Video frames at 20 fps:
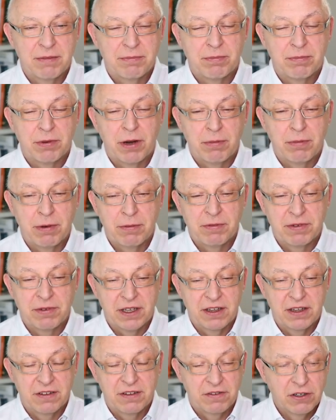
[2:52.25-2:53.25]
problems in
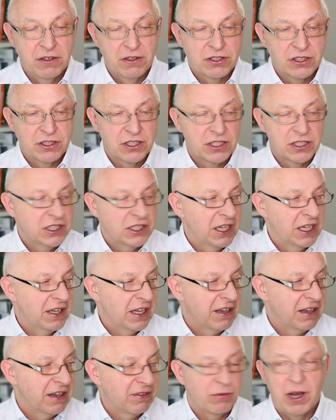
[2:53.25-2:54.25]
the future, and that
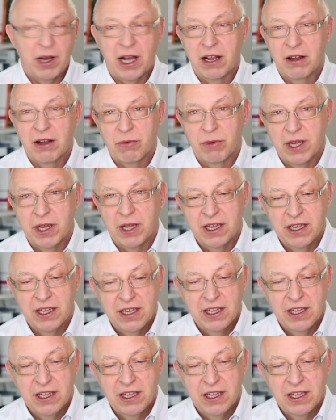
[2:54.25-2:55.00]
is why we